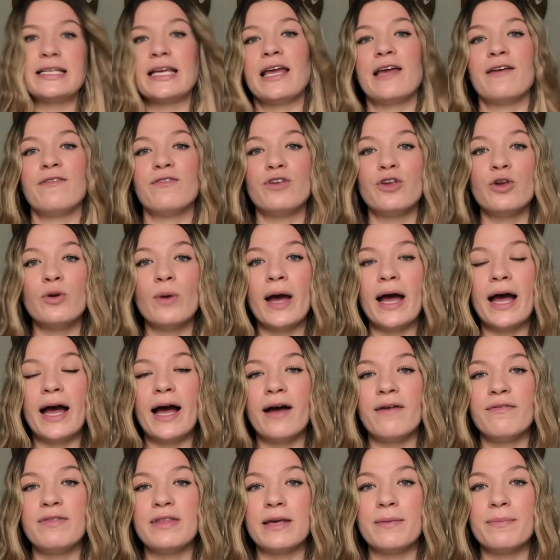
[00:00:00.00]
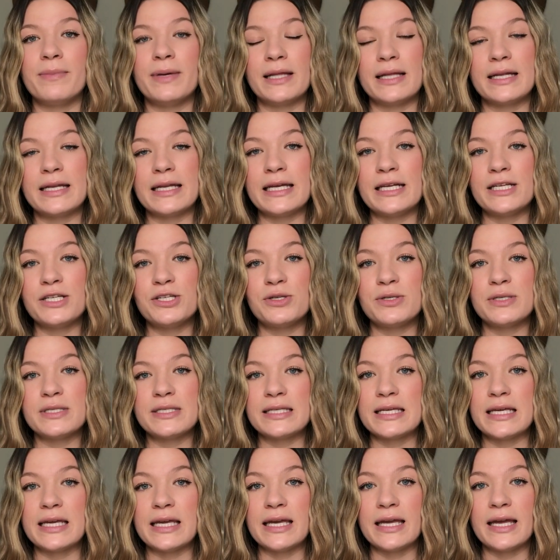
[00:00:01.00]
if you have the ability to
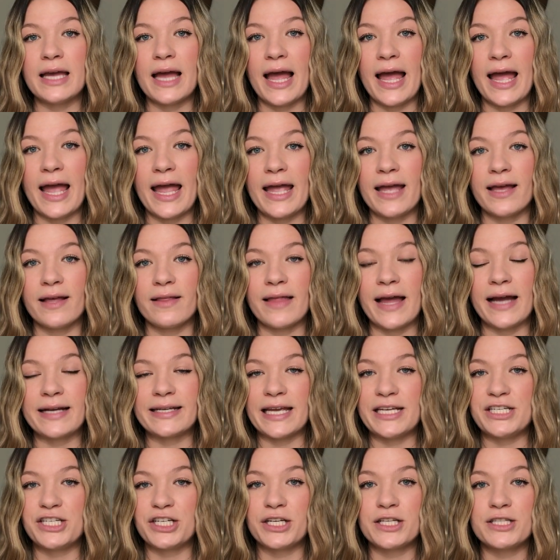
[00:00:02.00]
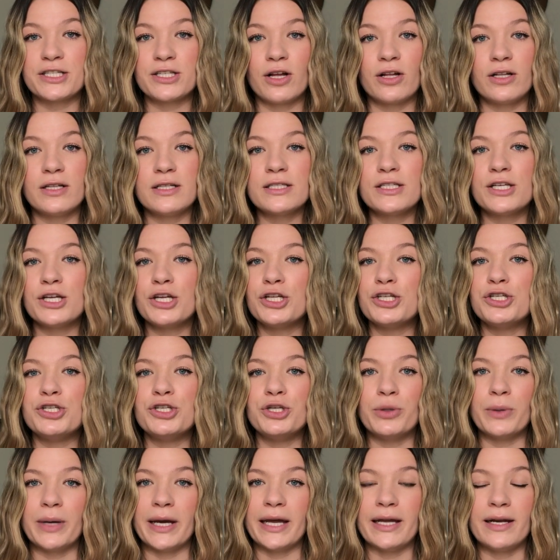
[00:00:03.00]
see a lactation consultant, do
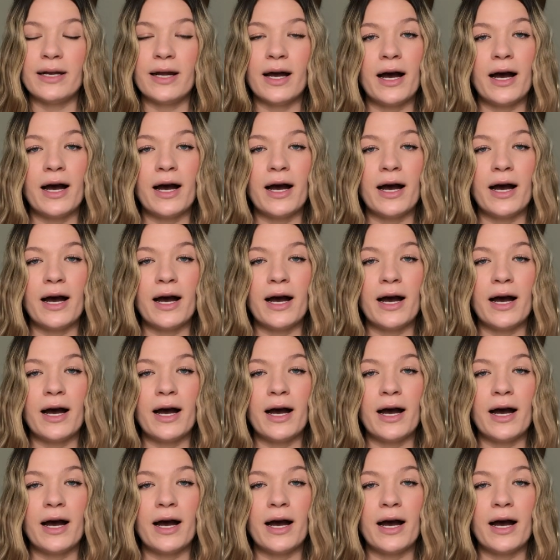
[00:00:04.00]
it.